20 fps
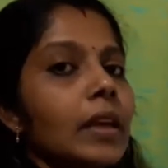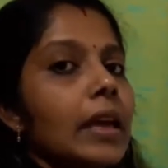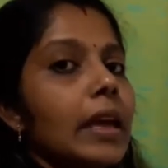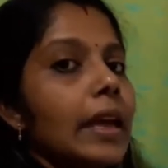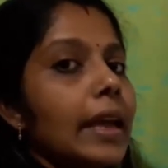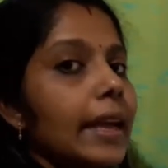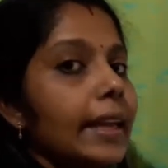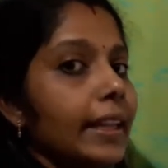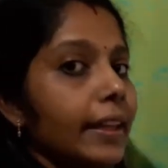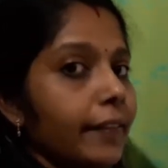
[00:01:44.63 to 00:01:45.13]

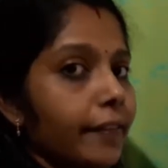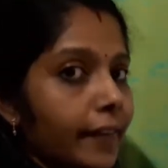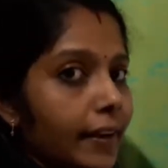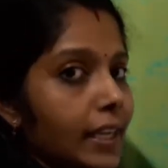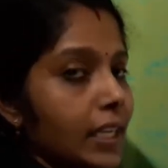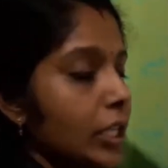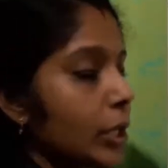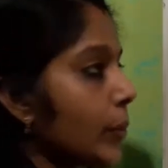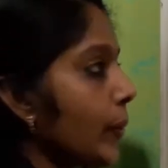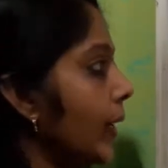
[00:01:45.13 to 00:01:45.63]
In the
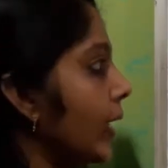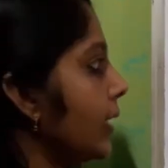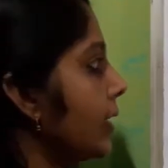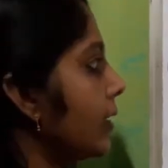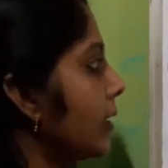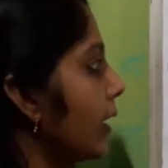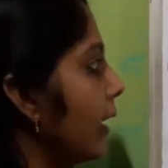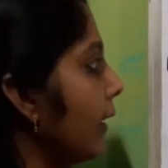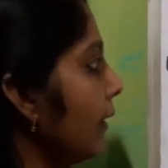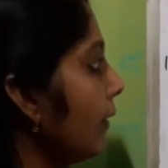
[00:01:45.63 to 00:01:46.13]
first
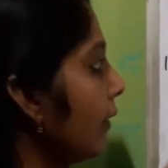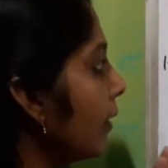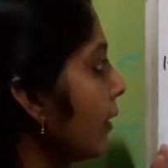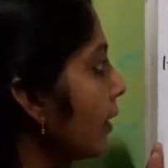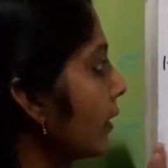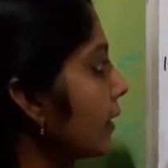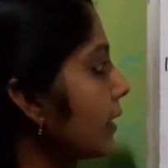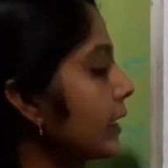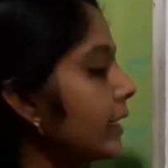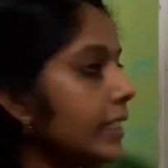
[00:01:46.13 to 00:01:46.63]
question,
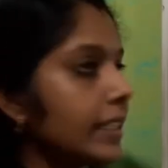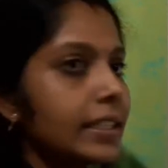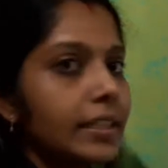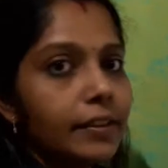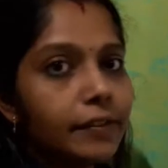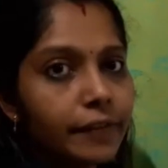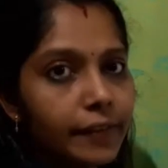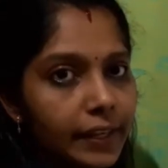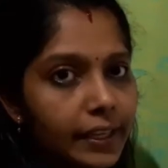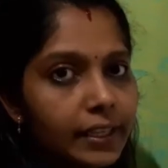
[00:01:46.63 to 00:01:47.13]
this is a
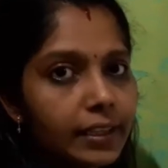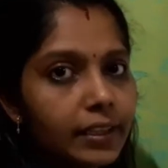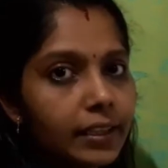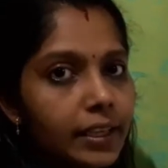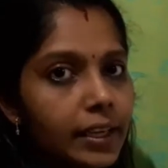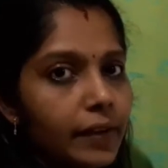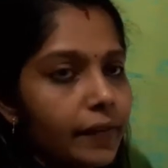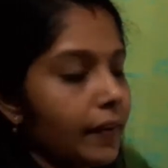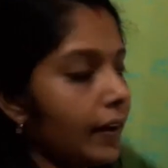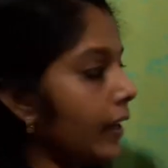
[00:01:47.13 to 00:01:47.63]
figure
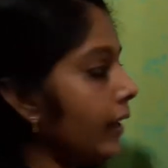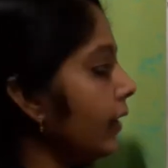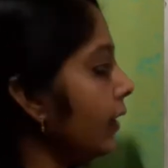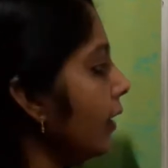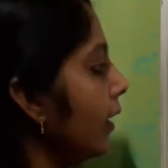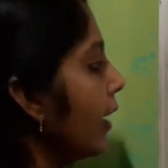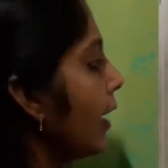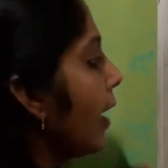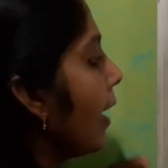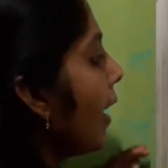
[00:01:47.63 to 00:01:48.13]
given
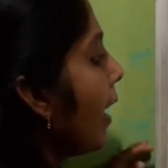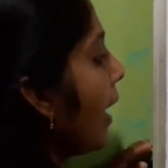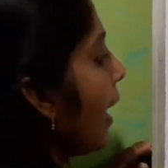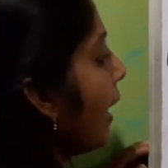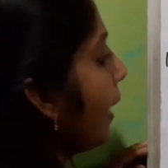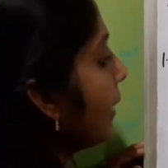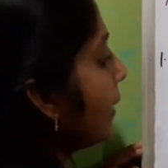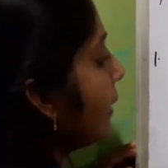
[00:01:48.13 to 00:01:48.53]
and